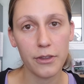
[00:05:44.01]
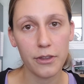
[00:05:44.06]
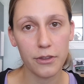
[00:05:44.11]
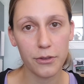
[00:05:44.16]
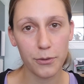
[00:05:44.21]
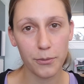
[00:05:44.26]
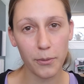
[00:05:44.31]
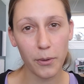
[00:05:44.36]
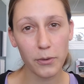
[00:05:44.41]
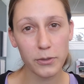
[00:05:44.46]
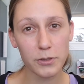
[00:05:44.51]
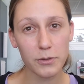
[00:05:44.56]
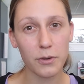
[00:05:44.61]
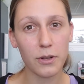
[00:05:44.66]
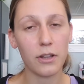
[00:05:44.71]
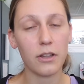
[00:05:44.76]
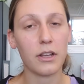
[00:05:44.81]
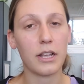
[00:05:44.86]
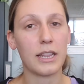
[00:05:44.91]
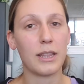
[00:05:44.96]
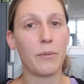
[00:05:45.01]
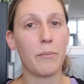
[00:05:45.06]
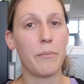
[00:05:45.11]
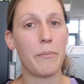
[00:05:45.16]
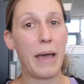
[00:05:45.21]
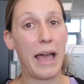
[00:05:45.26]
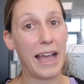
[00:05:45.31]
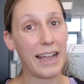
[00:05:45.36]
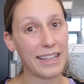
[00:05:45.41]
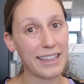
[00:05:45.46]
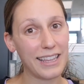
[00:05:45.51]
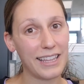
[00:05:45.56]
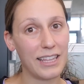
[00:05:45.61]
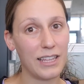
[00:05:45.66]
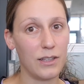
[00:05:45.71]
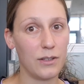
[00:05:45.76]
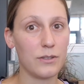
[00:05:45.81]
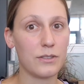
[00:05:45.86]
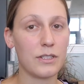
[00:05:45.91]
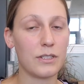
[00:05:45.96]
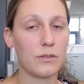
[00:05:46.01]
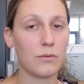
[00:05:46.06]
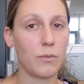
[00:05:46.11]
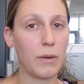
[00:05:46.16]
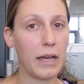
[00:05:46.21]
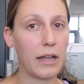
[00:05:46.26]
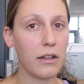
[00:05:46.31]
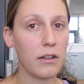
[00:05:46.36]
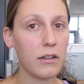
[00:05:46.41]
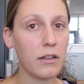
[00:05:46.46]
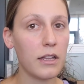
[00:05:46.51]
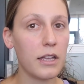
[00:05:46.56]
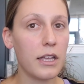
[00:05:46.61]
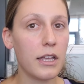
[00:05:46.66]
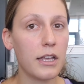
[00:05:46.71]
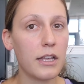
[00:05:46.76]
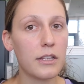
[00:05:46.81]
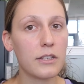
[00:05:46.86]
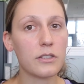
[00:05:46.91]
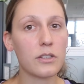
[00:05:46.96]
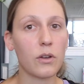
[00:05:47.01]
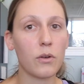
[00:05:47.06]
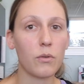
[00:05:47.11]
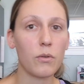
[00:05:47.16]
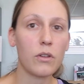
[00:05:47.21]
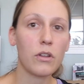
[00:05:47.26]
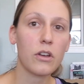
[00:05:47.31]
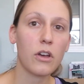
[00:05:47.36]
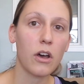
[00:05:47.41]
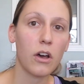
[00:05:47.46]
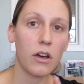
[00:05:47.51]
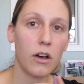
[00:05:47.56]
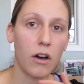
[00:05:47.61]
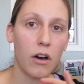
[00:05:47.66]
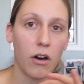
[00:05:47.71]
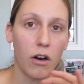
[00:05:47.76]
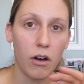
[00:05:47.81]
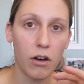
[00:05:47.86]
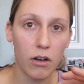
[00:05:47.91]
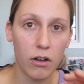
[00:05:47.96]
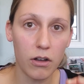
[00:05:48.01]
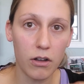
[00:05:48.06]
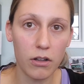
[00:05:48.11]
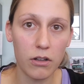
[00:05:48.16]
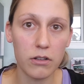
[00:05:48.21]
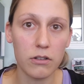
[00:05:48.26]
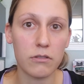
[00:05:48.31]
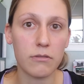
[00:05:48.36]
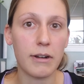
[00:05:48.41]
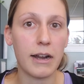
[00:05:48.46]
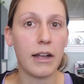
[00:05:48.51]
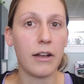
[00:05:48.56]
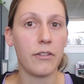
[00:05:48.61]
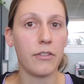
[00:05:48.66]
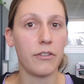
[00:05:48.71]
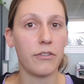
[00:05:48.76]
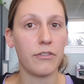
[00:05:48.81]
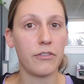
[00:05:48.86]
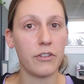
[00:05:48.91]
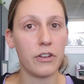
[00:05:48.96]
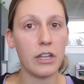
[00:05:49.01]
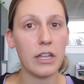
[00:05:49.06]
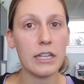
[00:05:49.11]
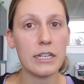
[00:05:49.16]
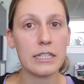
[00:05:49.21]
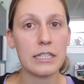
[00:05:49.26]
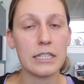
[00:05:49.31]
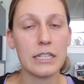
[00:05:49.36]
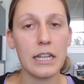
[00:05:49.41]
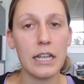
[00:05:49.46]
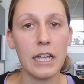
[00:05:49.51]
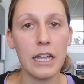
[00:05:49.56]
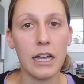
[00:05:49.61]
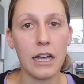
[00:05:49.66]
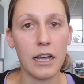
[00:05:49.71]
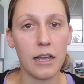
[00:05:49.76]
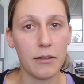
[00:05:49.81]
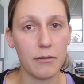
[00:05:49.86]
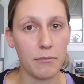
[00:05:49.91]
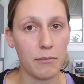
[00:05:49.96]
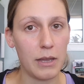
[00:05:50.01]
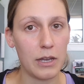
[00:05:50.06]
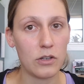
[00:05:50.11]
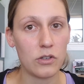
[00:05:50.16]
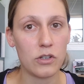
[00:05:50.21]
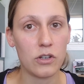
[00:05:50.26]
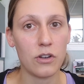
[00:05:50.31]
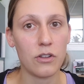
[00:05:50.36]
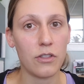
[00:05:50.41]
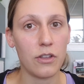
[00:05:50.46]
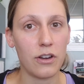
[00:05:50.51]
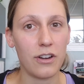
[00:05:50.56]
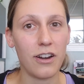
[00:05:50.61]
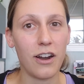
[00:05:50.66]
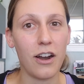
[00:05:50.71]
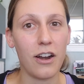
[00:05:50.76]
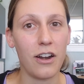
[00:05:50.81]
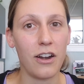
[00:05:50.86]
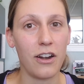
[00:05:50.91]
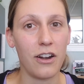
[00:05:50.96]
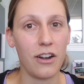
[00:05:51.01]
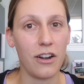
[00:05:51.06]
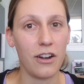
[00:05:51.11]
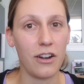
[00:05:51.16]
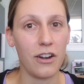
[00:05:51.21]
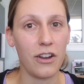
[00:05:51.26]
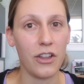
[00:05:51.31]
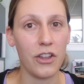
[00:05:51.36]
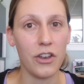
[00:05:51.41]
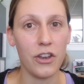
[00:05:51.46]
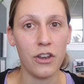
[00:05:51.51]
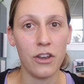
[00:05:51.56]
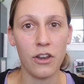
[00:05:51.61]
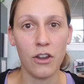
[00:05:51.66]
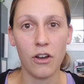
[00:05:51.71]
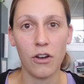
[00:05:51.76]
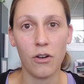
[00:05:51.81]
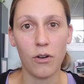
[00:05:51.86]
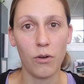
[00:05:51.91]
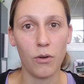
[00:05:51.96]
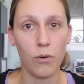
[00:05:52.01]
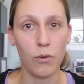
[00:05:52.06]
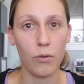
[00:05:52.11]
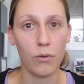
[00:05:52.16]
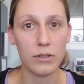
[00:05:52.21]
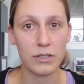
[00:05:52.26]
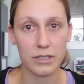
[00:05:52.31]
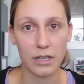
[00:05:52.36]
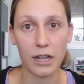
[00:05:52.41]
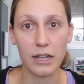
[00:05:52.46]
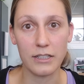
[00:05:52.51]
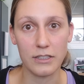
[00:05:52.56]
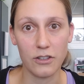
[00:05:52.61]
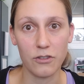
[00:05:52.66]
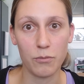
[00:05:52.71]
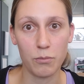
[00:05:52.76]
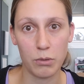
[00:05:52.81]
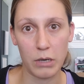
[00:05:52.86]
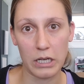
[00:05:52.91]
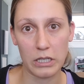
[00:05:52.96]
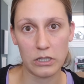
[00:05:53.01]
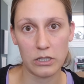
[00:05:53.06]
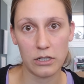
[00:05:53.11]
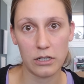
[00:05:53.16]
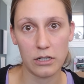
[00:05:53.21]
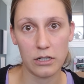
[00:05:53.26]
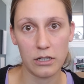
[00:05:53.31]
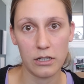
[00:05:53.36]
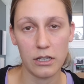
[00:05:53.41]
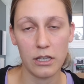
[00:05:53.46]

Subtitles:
You also want to look at the back of the heels as well. So look all around the foot, make sure there are no signs of pressure.